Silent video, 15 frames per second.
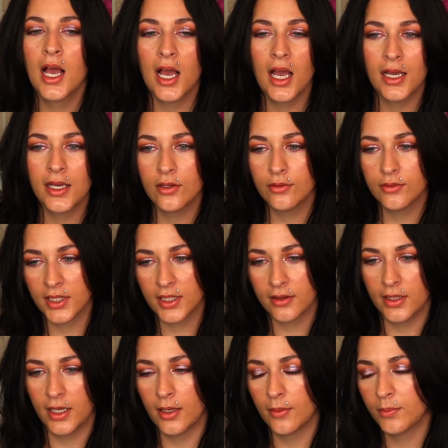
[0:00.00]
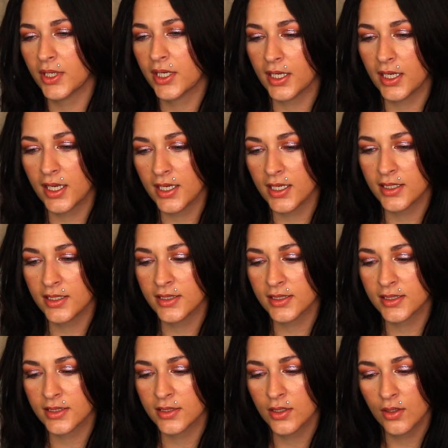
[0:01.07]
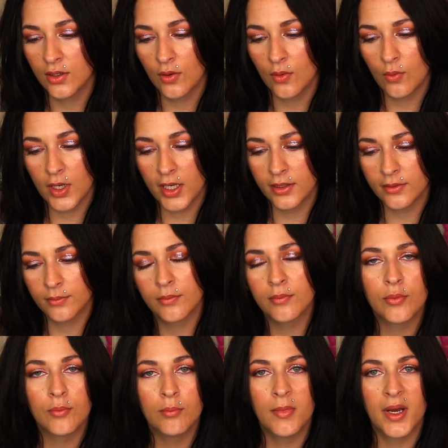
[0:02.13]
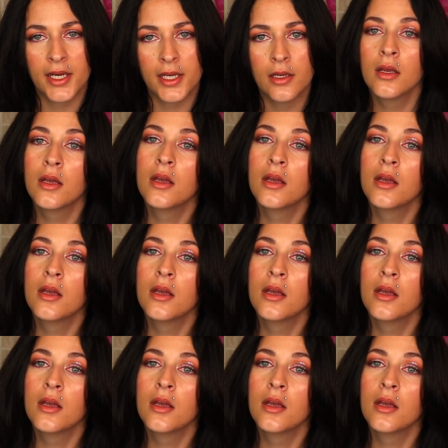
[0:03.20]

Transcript: I don't think that, because 1, money.